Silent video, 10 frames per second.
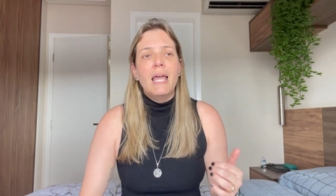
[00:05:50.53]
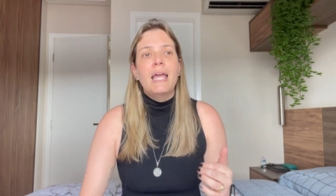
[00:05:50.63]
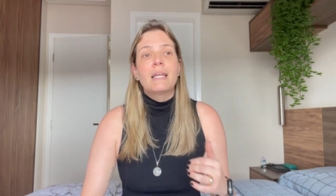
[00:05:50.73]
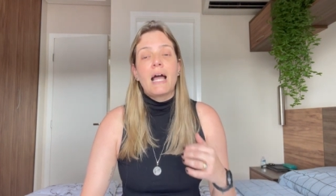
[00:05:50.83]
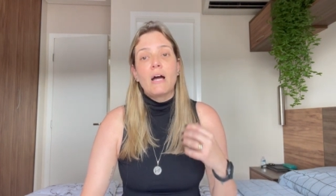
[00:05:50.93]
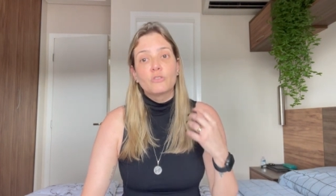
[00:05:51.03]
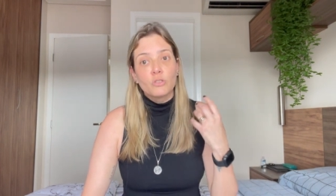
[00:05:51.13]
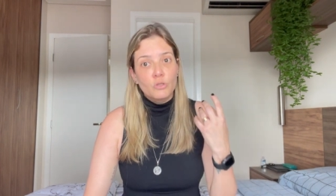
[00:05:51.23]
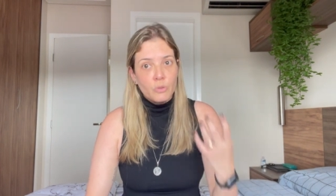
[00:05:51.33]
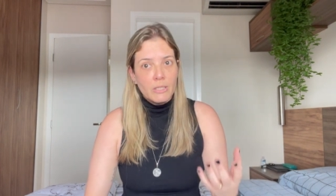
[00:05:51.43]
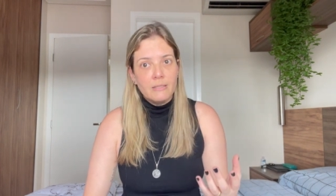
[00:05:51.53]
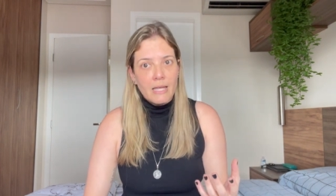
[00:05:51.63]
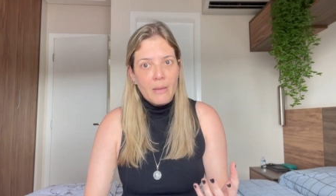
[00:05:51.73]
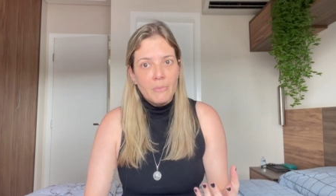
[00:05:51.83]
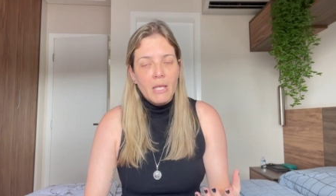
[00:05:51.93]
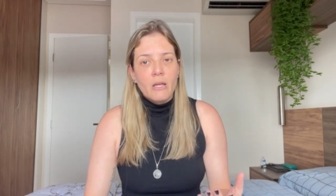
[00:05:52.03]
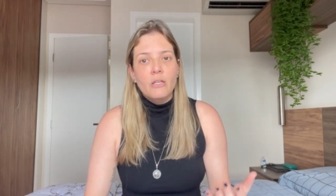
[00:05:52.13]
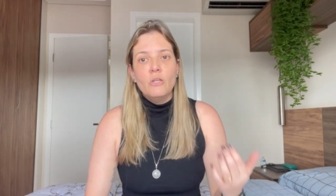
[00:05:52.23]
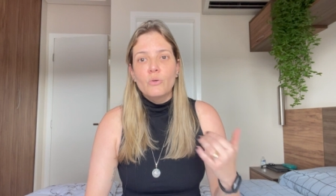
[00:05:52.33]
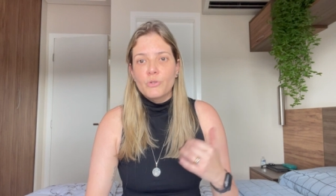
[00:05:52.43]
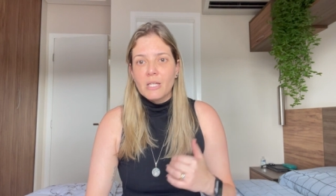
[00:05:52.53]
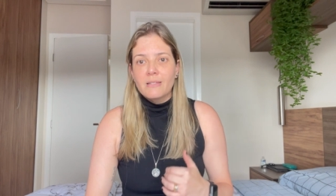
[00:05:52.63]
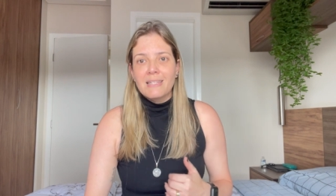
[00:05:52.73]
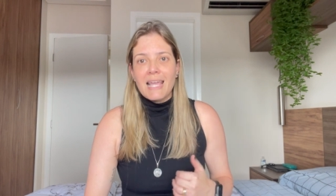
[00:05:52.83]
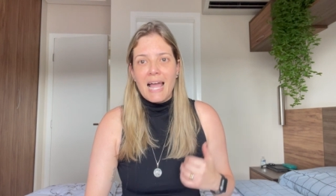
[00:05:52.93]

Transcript: and how to treat them using the